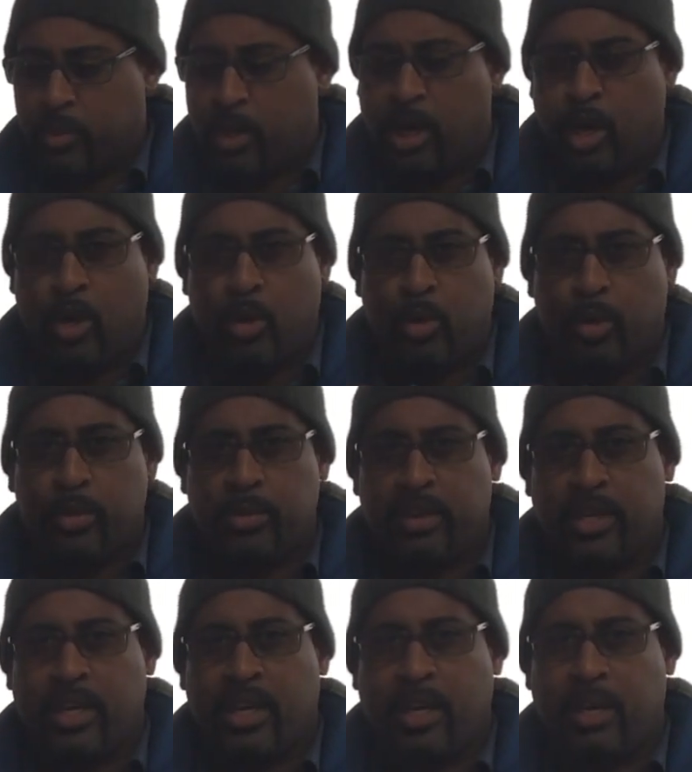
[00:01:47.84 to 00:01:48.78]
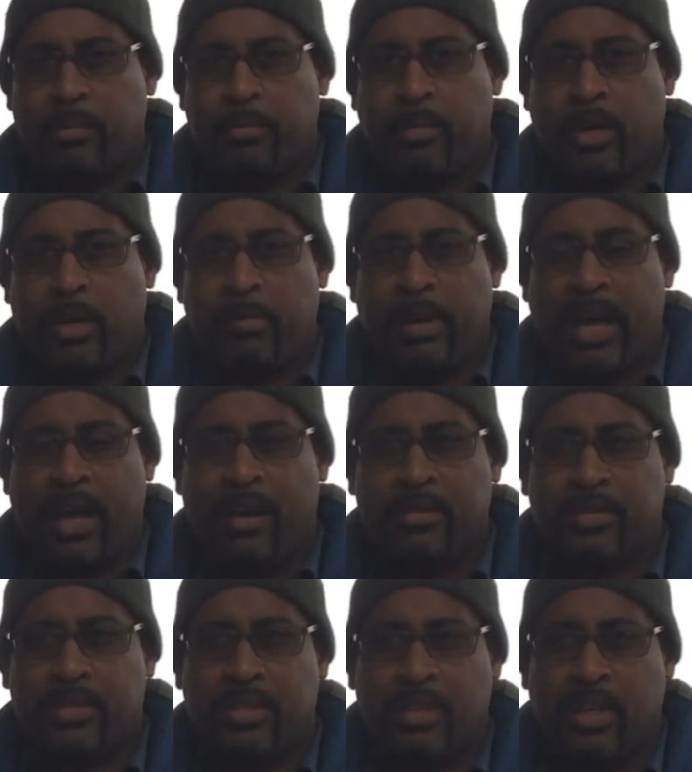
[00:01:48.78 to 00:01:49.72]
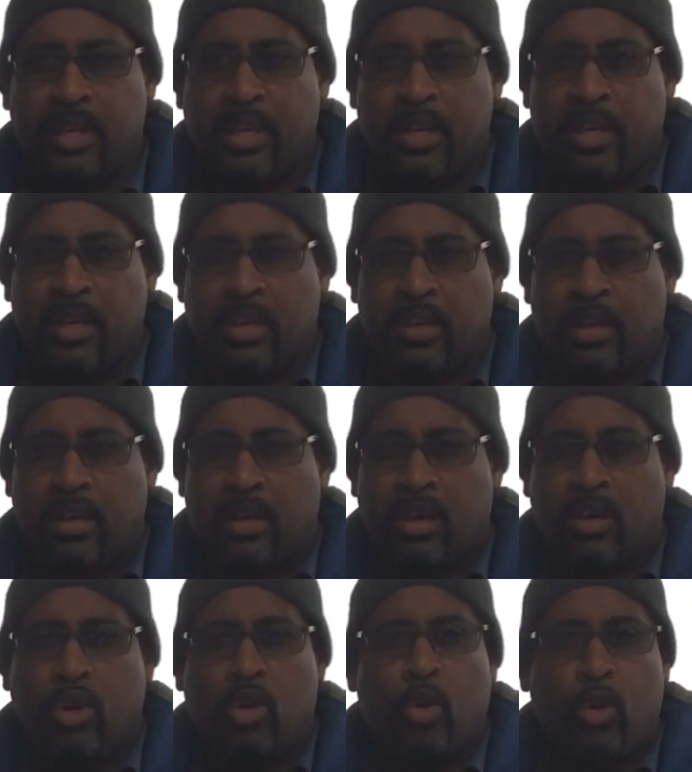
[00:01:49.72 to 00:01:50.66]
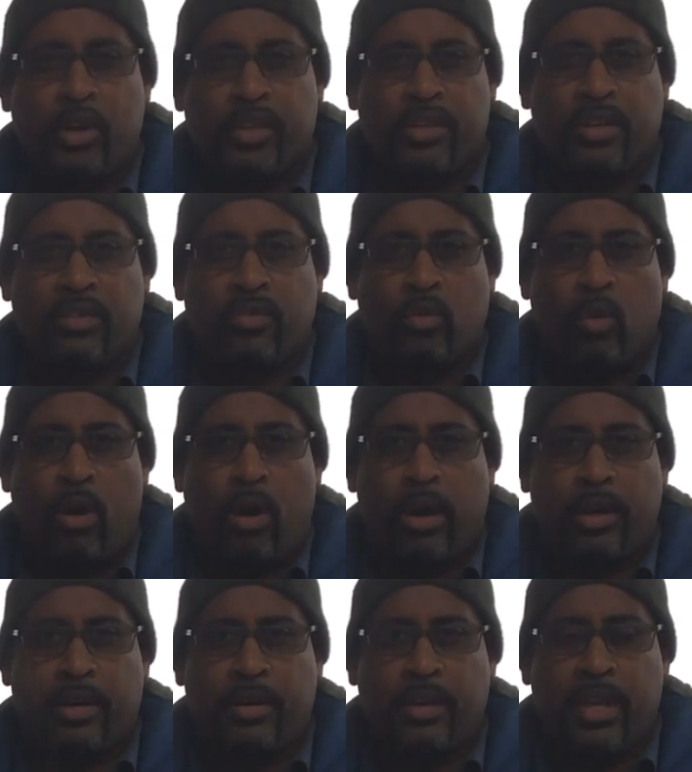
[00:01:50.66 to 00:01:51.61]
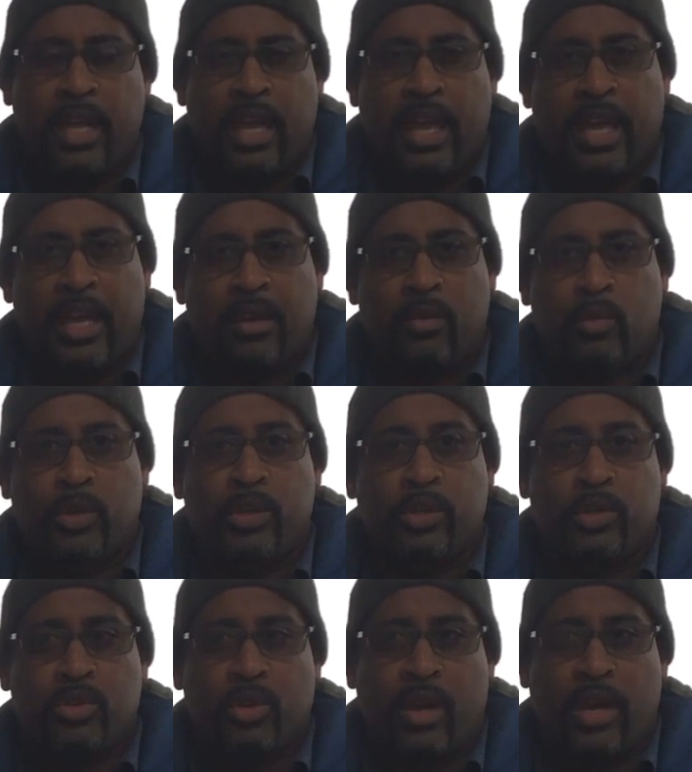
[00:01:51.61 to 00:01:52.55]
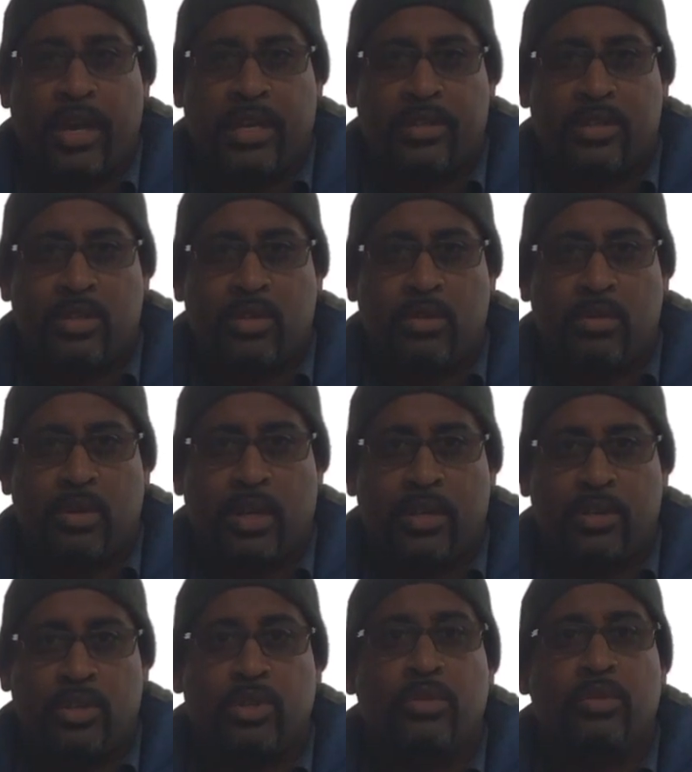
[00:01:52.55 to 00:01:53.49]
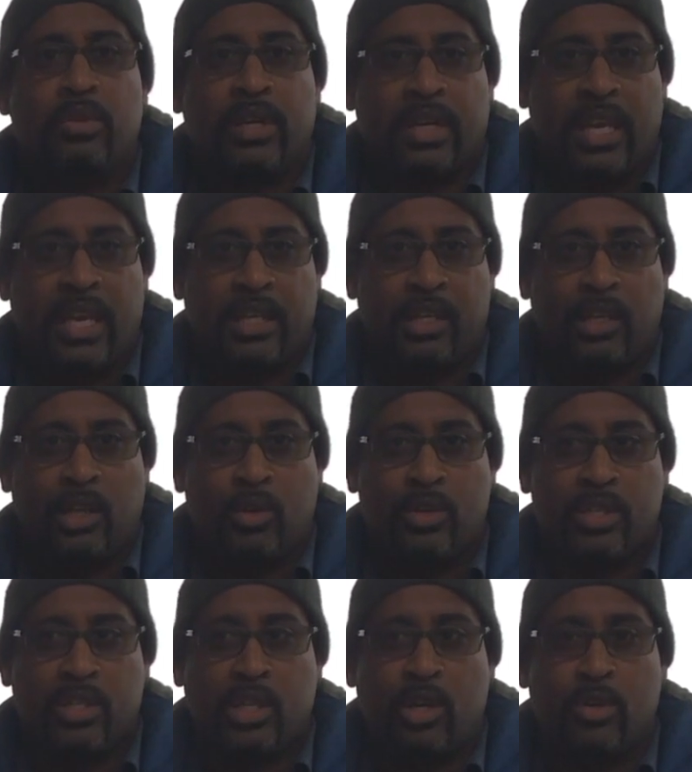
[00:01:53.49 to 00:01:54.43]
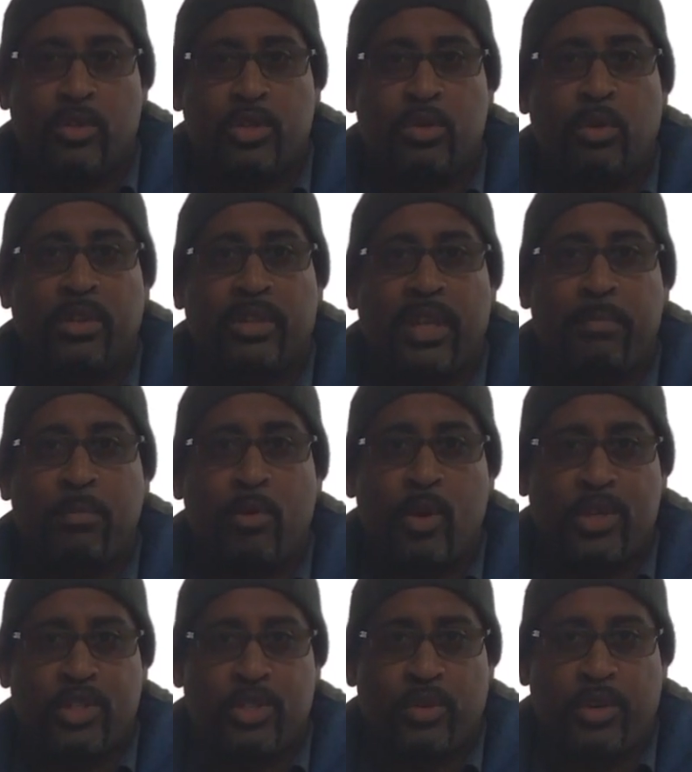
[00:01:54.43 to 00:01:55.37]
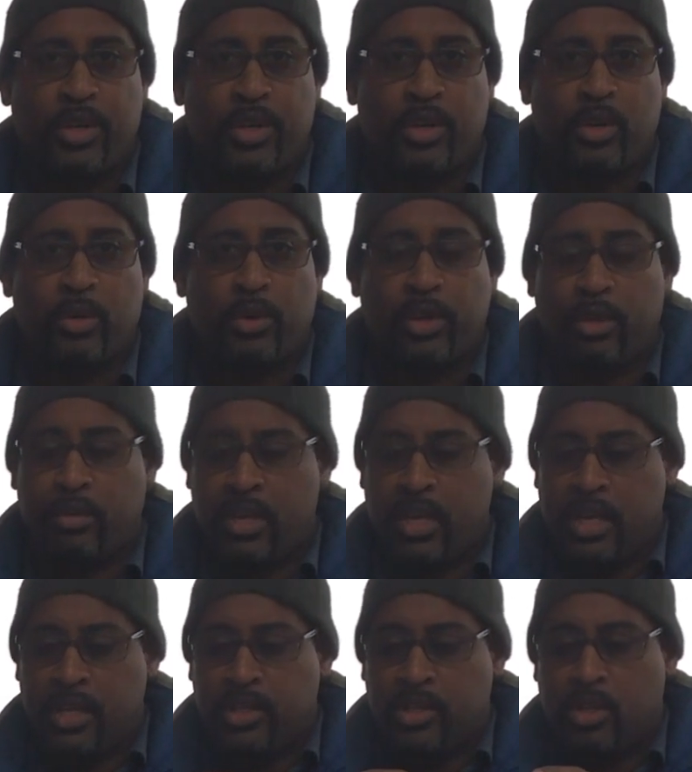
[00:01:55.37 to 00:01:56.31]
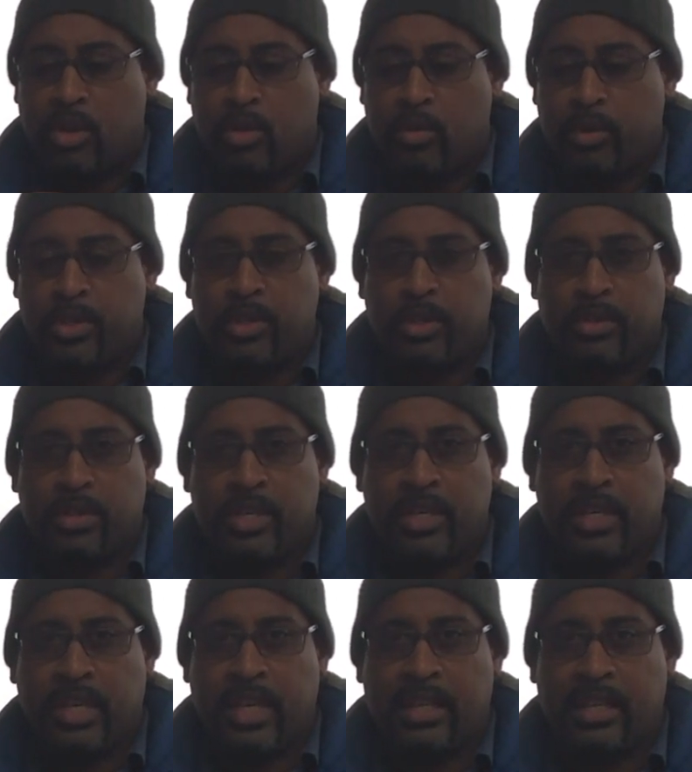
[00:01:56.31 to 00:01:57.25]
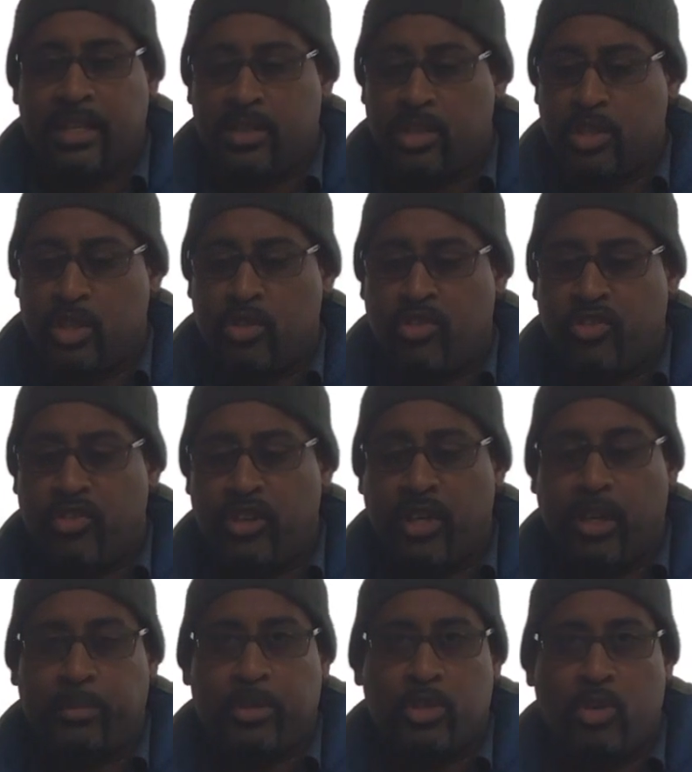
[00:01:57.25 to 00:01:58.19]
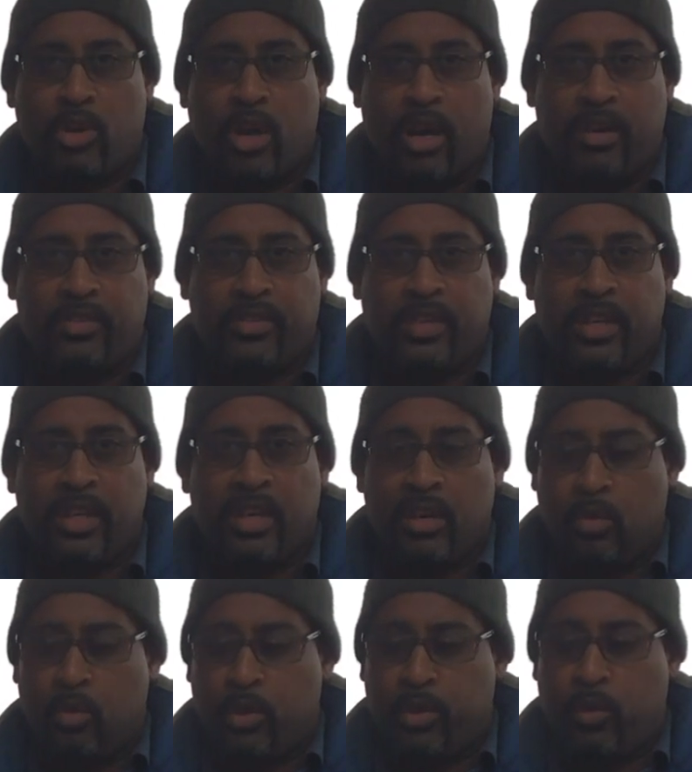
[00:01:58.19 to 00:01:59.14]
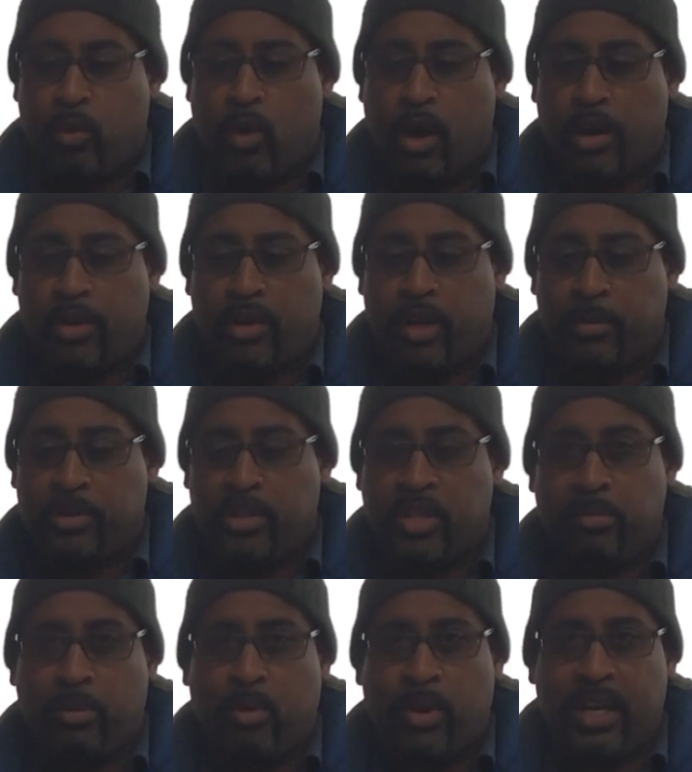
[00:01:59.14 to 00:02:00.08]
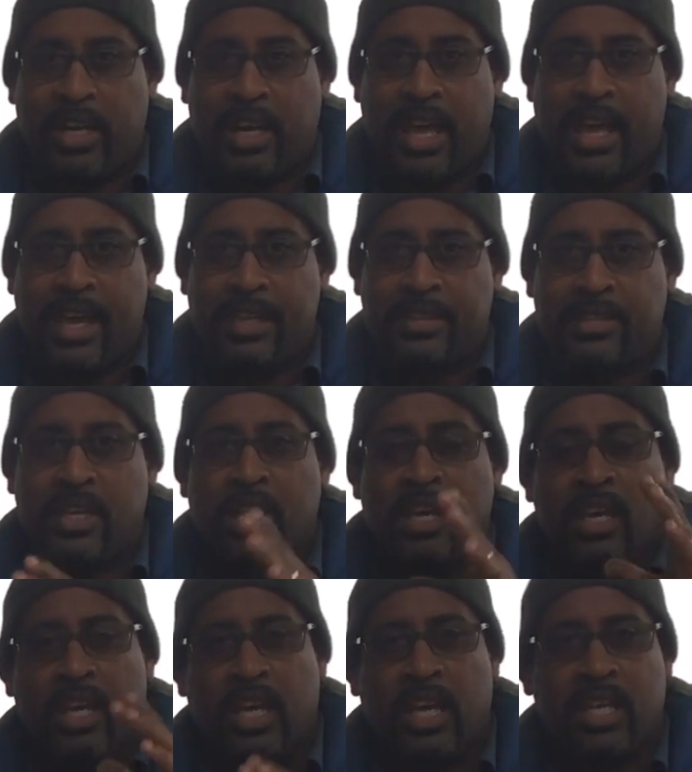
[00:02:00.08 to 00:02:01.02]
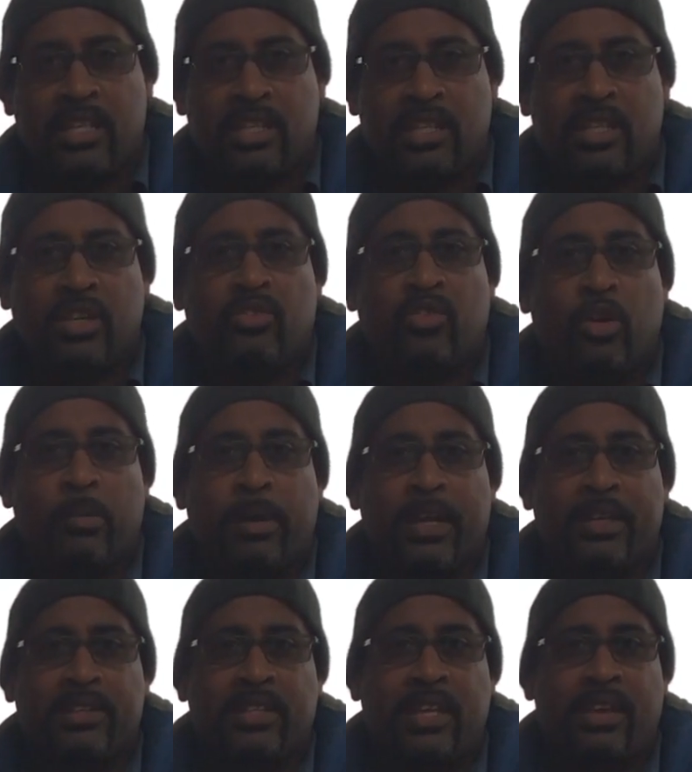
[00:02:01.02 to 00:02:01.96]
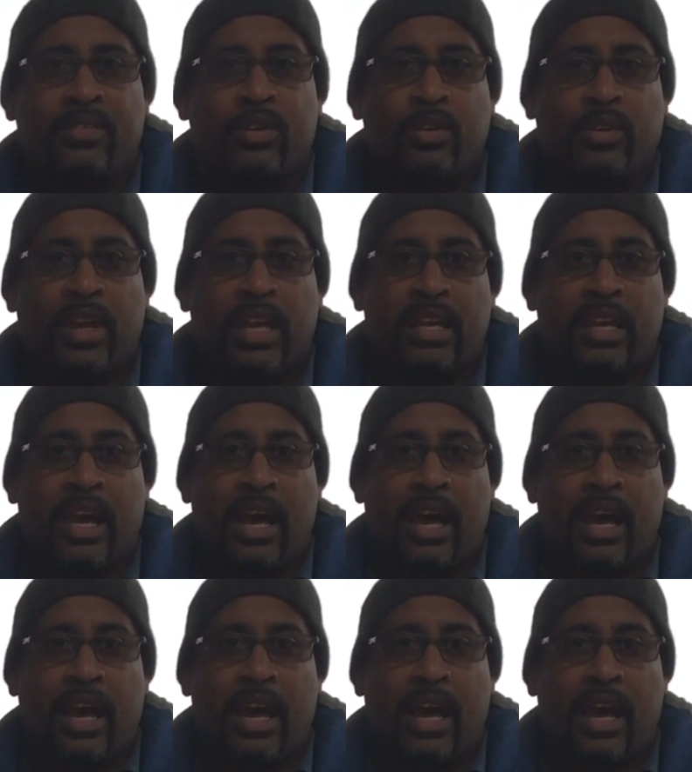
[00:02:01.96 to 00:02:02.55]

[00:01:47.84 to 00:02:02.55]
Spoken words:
will hold about a quart of water, and when you're trying to do again the low and slows, you want that moisture in your grill. So when you're cooking this, you fill up the trough with water up to the point it has. It's good for about 7 or 8